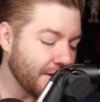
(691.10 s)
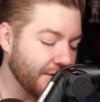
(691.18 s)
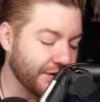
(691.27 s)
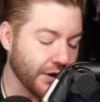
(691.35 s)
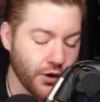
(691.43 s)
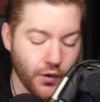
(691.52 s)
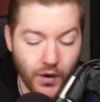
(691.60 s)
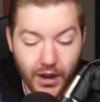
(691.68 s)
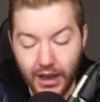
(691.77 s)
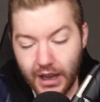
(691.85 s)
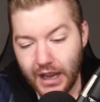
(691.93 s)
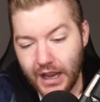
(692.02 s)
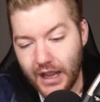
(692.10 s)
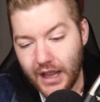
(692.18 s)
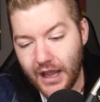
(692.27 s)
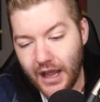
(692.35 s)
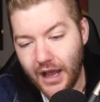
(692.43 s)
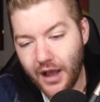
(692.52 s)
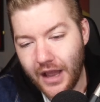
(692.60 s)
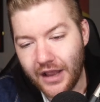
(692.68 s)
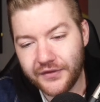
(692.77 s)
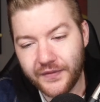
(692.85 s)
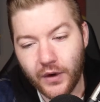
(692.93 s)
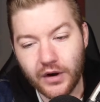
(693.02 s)
So uh,
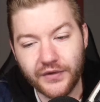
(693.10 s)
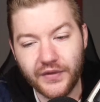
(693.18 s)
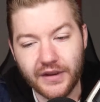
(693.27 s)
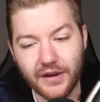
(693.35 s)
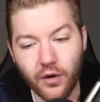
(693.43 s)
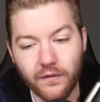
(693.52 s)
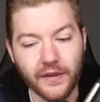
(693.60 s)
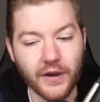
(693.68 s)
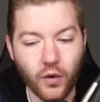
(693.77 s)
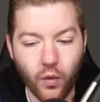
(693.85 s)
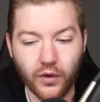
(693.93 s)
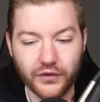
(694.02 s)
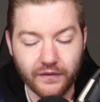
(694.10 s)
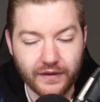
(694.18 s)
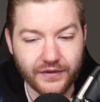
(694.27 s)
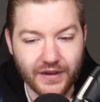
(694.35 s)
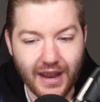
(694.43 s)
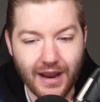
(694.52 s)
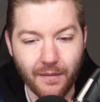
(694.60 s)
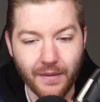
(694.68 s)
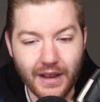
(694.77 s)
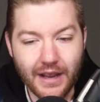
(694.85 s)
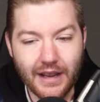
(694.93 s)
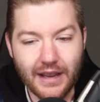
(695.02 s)
as far as the over the course of this game,
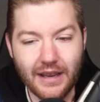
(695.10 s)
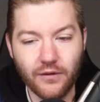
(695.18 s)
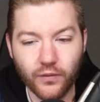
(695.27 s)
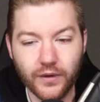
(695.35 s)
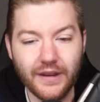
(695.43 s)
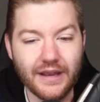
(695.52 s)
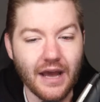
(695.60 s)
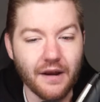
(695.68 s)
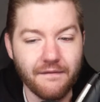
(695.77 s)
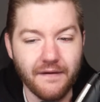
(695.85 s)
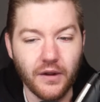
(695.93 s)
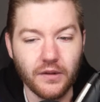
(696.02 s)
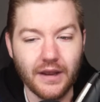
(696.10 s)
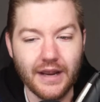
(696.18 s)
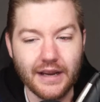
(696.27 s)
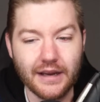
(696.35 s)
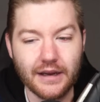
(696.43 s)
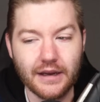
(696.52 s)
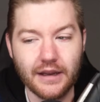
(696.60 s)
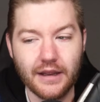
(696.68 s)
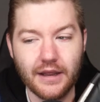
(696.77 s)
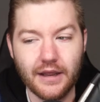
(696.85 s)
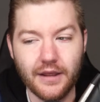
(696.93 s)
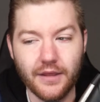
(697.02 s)
it really kind of felt like
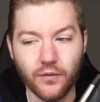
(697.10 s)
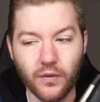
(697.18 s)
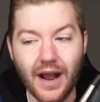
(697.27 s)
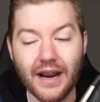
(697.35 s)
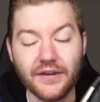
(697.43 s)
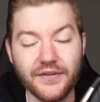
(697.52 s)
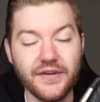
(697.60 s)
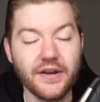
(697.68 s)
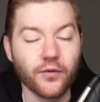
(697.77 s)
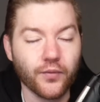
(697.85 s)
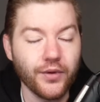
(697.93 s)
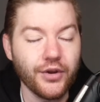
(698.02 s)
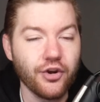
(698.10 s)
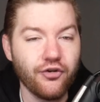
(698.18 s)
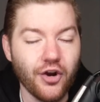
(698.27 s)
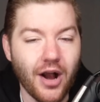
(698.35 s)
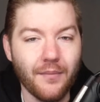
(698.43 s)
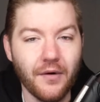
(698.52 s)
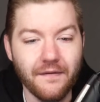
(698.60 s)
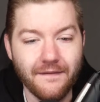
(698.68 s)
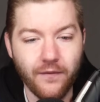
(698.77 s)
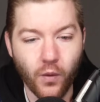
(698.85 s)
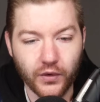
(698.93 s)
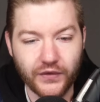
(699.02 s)
the Rockets did a really good job of
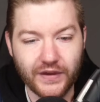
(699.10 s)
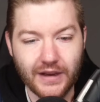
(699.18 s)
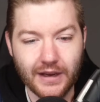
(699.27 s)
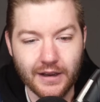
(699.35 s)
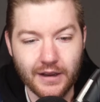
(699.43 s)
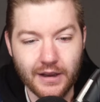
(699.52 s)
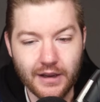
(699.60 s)
forcing